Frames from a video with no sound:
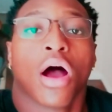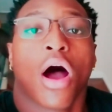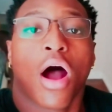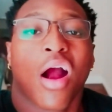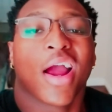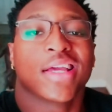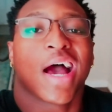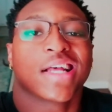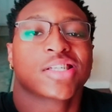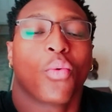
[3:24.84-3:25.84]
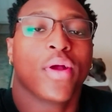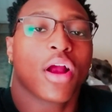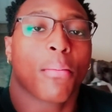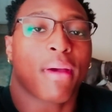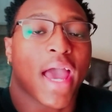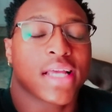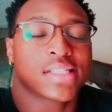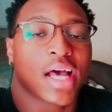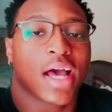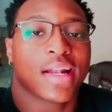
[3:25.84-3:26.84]
Alright guys, so we are back
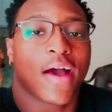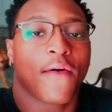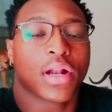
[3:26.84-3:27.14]
inside now,